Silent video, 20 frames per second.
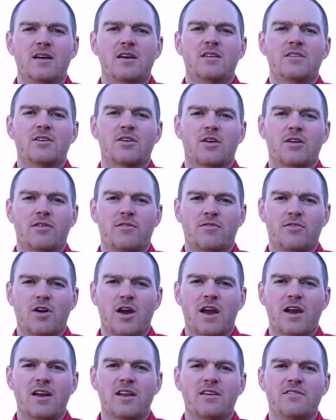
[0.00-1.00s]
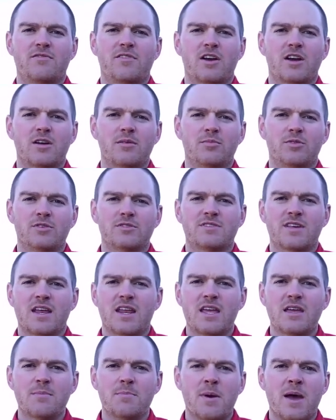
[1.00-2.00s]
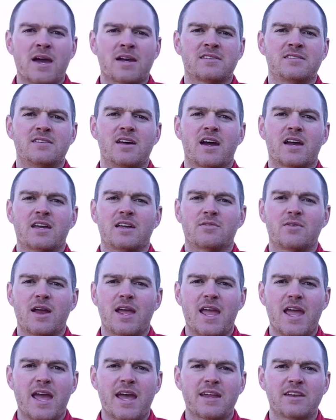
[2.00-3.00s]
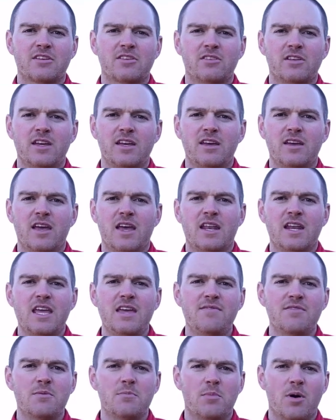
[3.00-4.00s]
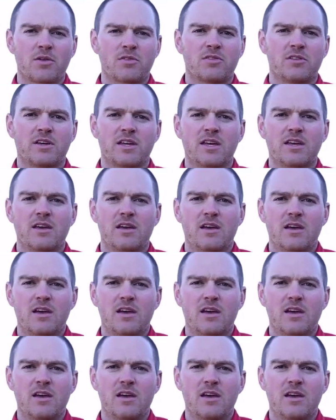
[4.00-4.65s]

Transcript: There are a variety of variables that impact stocking rate annually and even monthly.